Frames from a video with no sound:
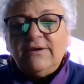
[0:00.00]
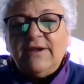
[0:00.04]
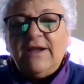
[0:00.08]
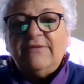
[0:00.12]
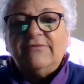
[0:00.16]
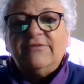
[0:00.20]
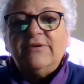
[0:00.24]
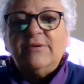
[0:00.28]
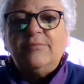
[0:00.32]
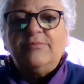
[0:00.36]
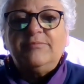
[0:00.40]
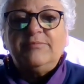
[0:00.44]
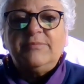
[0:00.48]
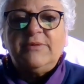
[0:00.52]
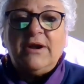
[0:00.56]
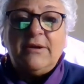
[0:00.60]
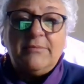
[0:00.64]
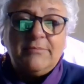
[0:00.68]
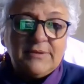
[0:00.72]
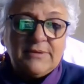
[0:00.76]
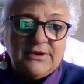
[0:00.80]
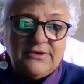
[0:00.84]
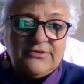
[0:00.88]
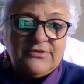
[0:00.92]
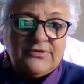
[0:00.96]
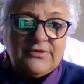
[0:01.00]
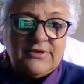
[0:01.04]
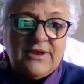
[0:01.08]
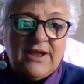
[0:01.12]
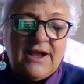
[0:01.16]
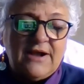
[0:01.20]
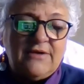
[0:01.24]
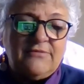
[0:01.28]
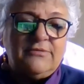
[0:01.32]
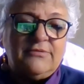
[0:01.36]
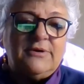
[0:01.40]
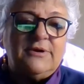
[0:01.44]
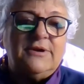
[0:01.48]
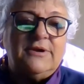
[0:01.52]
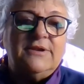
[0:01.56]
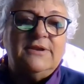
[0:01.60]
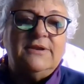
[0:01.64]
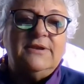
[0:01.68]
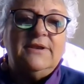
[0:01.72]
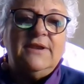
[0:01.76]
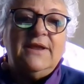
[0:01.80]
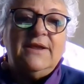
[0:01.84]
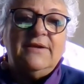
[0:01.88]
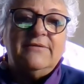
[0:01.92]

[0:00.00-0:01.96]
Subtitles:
Every company should have one.